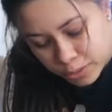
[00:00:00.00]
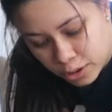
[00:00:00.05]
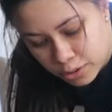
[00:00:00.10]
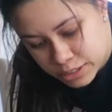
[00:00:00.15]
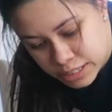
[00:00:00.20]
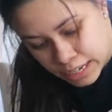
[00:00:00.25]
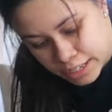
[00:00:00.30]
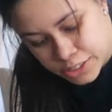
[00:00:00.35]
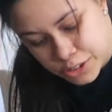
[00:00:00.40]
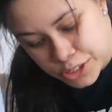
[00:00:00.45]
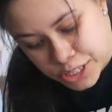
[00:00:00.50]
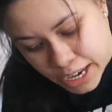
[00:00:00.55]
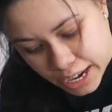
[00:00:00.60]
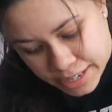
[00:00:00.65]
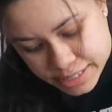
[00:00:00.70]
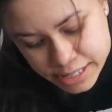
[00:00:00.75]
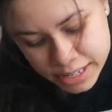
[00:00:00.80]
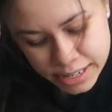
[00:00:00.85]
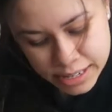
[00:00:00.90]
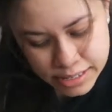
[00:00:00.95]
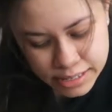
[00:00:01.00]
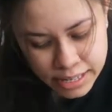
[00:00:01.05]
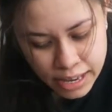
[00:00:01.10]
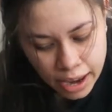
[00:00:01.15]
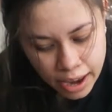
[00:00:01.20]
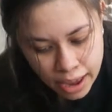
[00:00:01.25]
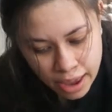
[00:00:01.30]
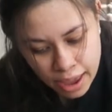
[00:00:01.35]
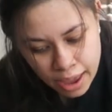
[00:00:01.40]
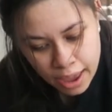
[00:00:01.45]
those exercises,
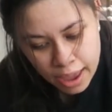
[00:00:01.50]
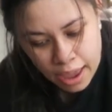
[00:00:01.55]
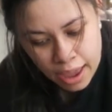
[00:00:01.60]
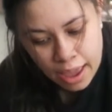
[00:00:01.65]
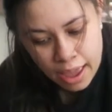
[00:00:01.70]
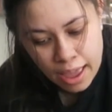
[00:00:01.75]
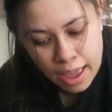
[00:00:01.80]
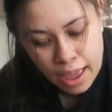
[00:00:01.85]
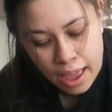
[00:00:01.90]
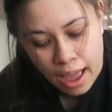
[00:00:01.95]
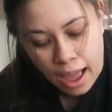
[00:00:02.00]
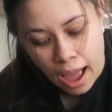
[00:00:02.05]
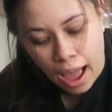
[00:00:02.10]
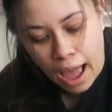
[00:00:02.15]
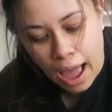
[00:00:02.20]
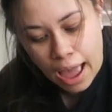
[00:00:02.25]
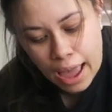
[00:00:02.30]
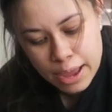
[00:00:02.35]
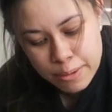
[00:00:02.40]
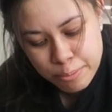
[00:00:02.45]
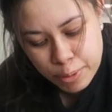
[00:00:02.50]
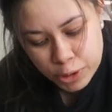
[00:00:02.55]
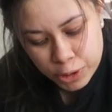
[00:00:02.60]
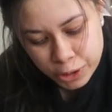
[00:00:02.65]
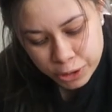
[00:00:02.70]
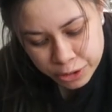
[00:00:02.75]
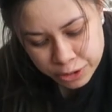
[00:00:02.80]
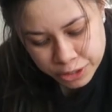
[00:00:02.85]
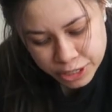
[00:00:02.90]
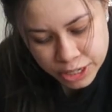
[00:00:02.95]
I
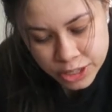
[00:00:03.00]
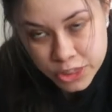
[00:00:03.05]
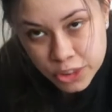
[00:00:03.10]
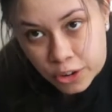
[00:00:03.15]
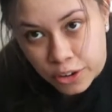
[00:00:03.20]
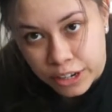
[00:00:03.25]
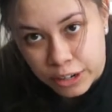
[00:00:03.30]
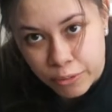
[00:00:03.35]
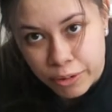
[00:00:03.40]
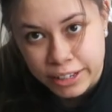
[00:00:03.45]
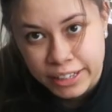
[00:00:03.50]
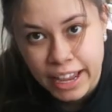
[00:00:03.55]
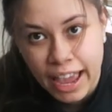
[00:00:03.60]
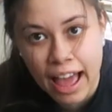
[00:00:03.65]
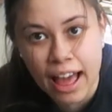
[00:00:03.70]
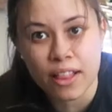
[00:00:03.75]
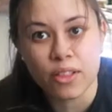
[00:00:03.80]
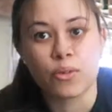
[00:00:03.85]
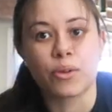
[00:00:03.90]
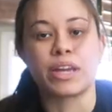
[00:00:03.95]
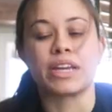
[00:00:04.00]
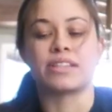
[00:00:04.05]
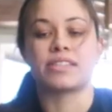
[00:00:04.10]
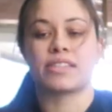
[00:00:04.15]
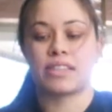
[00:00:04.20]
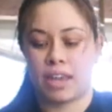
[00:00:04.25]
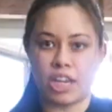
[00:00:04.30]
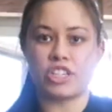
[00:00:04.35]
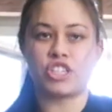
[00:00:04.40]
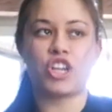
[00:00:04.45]
burned 31
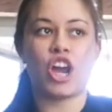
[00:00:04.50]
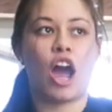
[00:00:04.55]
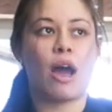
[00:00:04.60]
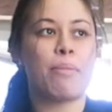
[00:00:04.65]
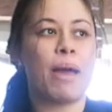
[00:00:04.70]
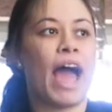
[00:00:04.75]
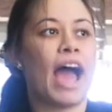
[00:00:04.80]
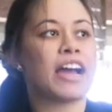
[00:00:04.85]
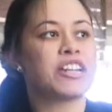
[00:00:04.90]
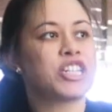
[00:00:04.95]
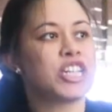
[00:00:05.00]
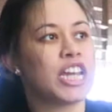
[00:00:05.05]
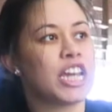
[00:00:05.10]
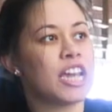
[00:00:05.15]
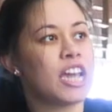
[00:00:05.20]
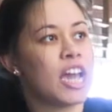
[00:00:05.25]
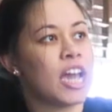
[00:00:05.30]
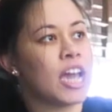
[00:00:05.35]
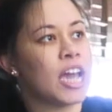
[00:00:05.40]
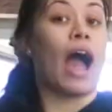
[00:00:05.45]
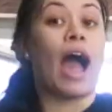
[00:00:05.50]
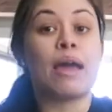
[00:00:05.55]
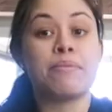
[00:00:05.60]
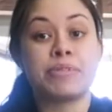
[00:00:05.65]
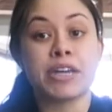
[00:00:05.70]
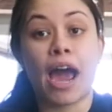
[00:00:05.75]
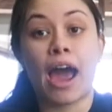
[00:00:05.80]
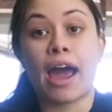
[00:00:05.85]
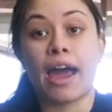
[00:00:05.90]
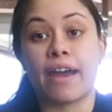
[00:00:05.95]
calories. Good job, Hachi.
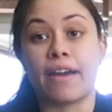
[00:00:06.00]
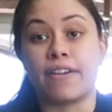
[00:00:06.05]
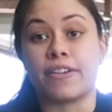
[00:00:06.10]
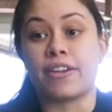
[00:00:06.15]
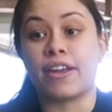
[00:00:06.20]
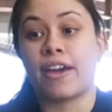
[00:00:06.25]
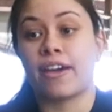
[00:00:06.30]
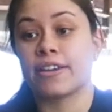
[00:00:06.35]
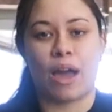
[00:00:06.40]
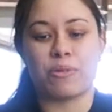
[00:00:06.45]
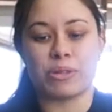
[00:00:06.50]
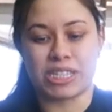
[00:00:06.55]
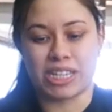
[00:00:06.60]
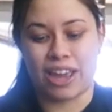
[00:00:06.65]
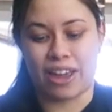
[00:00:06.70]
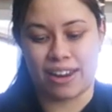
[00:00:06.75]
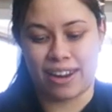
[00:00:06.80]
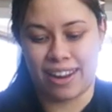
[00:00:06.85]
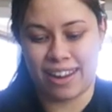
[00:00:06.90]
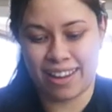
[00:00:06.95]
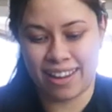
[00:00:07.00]
I'm tired. That was good.